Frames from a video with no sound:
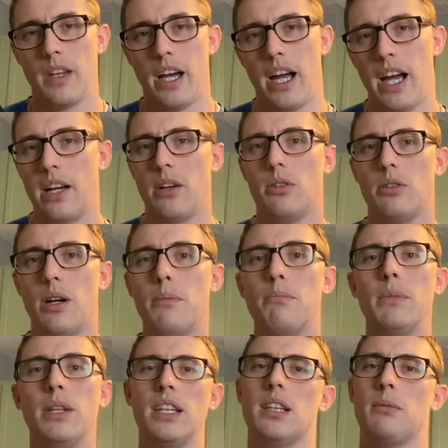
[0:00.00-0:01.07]
I go a
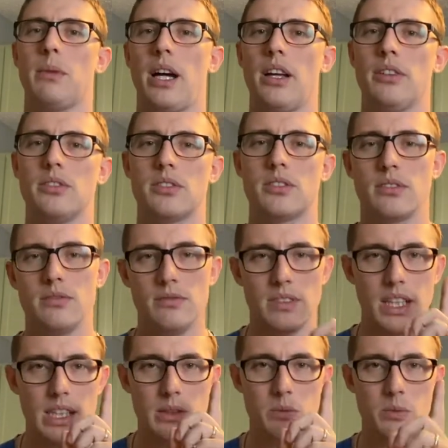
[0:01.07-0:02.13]
million miles
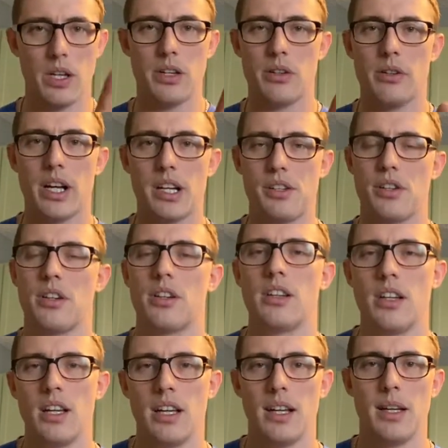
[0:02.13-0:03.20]
in one direction
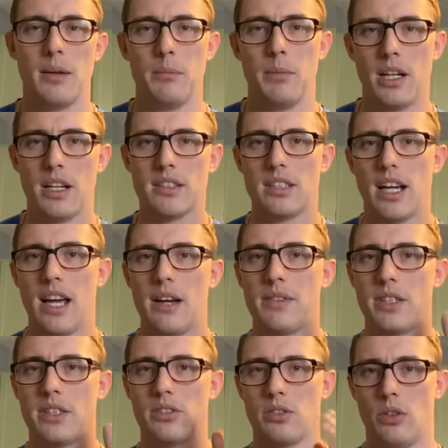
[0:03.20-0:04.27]
because I have
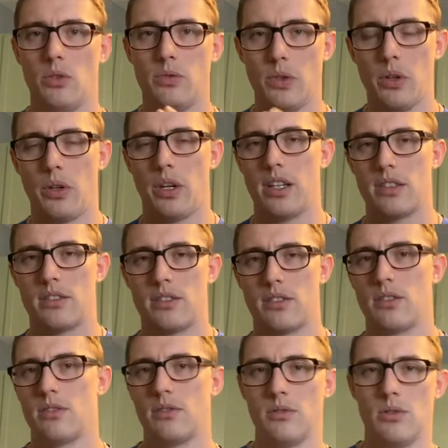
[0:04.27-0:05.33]
a sole
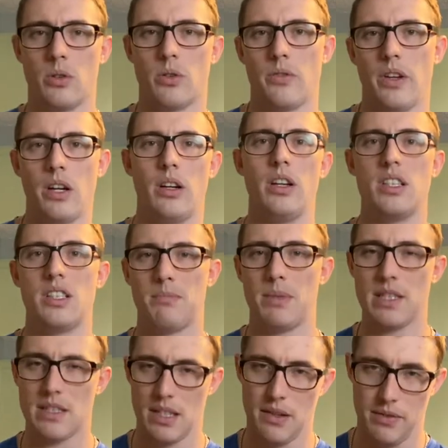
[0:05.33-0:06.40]
focus or very
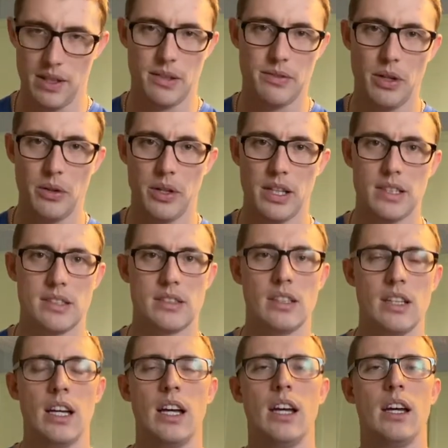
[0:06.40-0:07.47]
specific focus.
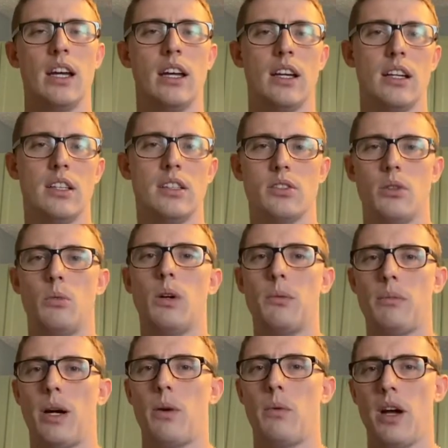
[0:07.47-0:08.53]
So, what
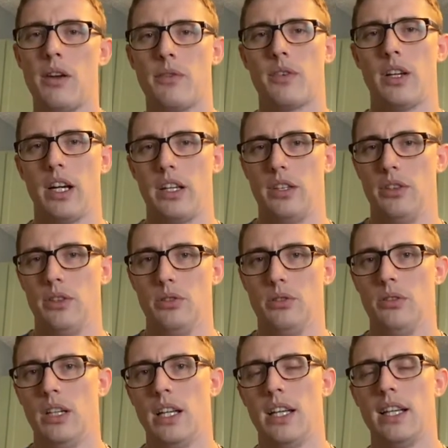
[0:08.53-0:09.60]
my wife and I
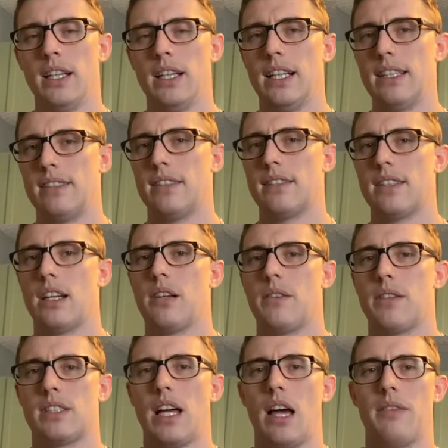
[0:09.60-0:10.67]
do is instead of
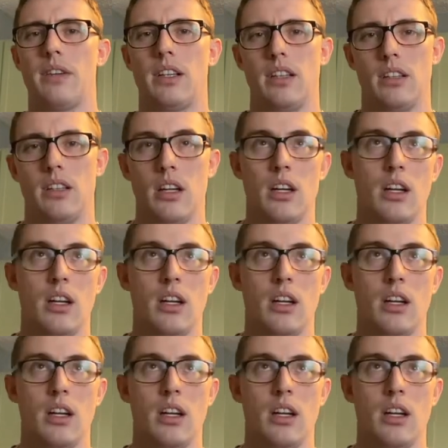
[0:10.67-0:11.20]
us having